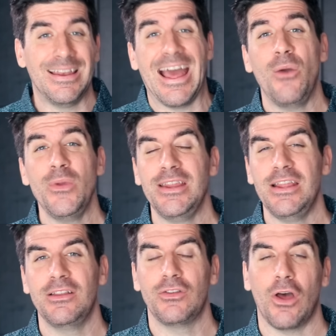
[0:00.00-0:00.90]
Now we
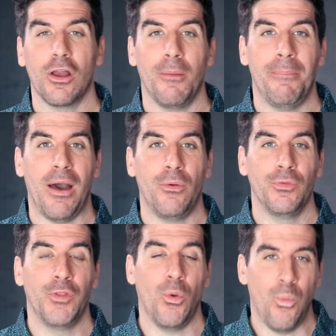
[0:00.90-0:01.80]
need to talk
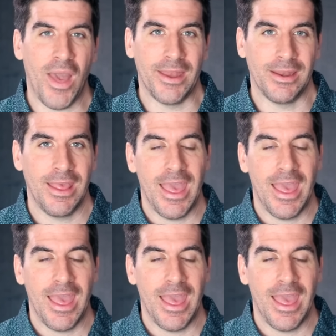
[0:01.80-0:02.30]
about the when.